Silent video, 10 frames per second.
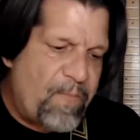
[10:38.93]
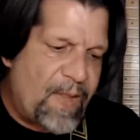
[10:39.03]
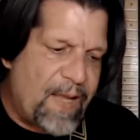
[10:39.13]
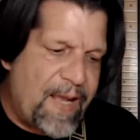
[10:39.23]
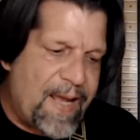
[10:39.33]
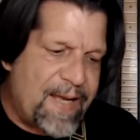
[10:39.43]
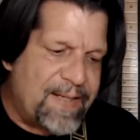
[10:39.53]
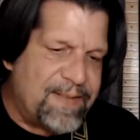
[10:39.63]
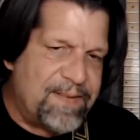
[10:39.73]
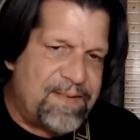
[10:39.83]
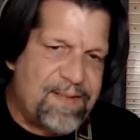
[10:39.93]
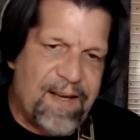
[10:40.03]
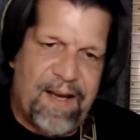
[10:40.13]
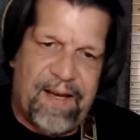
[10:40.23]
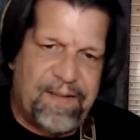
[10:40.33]
and
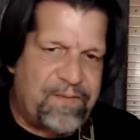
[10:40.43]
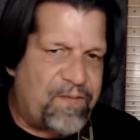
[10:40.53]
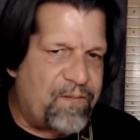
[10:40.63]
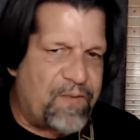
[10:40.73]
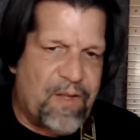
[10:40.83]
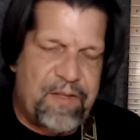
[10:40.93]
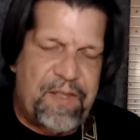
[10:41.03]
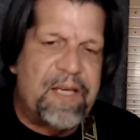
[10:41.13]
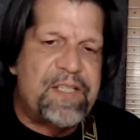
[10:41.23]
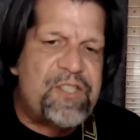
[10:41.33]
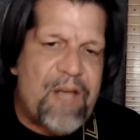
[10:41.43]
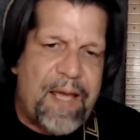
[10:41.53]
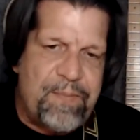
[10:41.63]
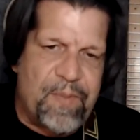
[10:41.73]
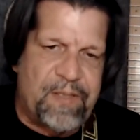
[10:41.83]
the
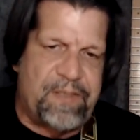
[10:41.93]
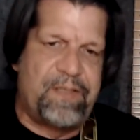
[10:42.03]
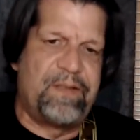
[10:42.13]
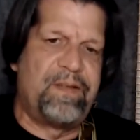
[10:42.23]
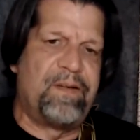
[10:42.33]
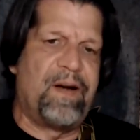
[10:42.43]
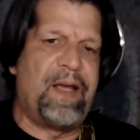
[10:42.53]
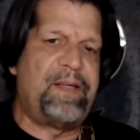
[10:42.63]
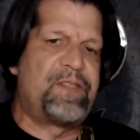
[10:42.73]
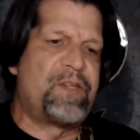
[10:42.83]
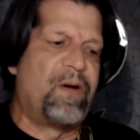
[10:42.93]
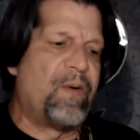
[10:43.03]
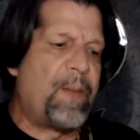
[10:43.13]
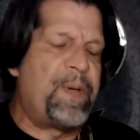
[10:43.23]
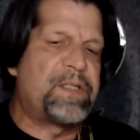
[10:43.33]
excitement, right? So
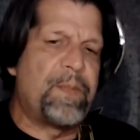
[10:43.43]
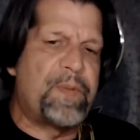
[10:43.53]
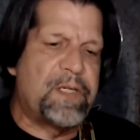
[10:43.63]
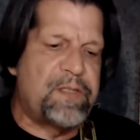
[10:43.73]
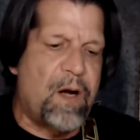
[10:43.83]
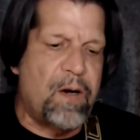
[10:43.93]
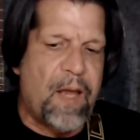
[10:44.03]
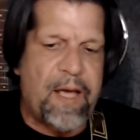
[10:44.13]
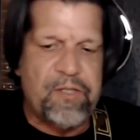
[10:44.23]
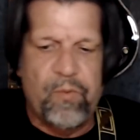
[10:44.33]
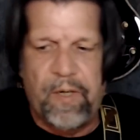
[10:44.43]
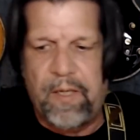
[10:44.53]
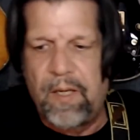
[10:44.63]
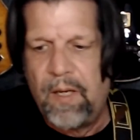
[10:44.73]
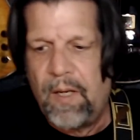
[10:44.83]
I picked up the guitar last
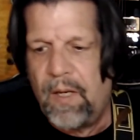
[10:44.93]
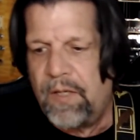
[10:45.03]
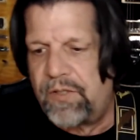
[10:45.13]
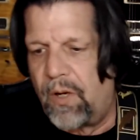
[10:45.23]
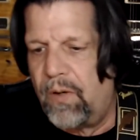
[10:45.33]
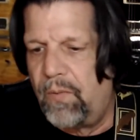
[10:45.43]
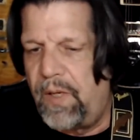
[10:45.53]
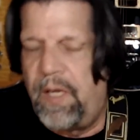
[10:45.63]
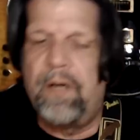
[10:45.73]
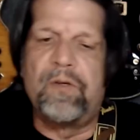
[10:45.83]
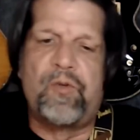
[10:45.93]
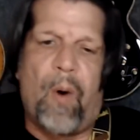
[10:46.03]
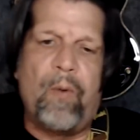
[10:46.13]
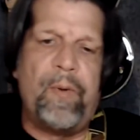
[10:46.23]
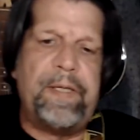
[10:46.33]
week. So here's
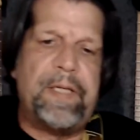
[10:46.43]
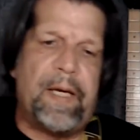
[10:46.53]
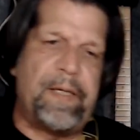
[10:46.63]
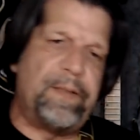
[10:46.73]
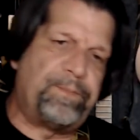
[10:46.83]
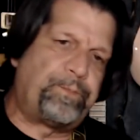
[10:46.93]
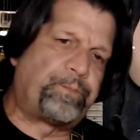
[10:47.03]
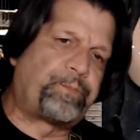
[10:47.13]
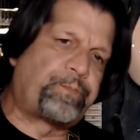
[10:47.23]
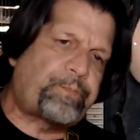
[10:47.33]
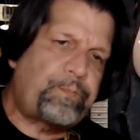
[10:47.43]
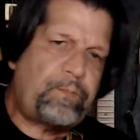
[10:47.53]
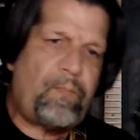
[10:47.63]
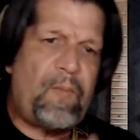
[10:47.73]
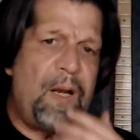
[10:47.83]
what we did.
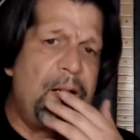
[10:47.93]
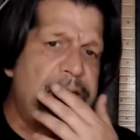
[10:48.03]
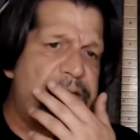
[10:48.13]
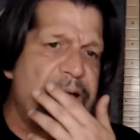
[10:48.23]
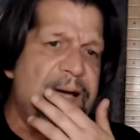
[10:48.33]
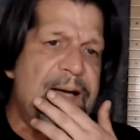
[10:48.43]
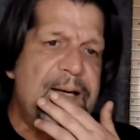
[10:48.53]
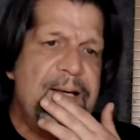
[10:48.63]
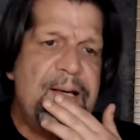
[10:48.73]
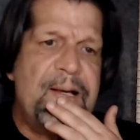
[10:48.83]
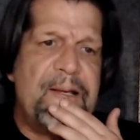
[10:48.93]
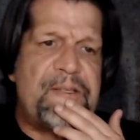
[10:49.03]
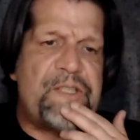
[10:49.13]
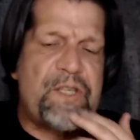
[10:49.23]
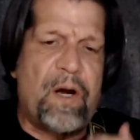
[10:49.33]
Let's
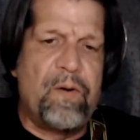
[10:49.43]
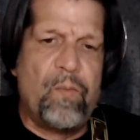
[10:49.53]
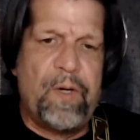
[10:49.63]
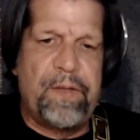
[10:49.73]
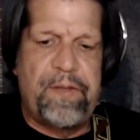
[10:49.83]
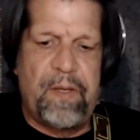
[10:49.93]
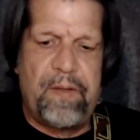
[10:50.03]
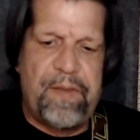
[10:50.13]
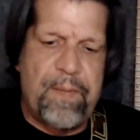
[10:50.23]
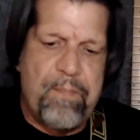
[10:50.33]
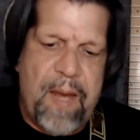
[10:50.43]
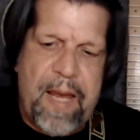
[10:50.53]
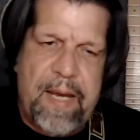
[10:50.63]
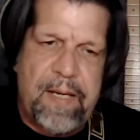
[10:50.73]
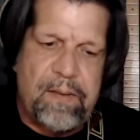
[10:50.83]
start with the
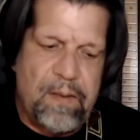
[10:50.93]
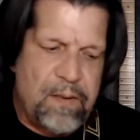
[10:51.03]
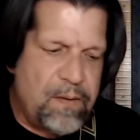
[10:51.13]
main